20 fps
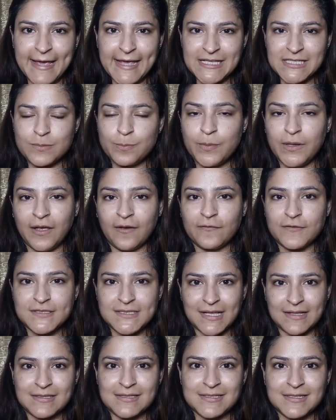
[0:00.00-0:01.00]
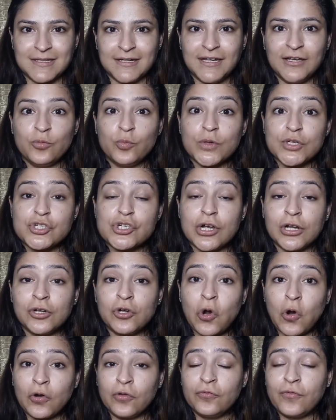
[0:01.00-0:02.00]
SPF sunscreen, which a
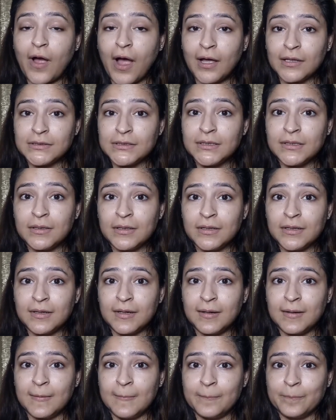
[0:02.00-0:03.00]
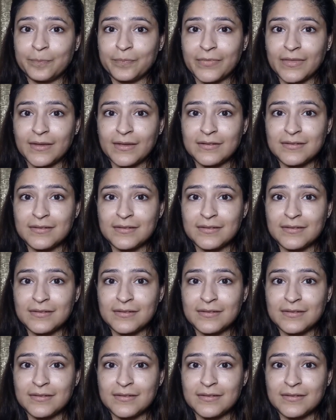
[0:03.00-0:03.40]
lot of other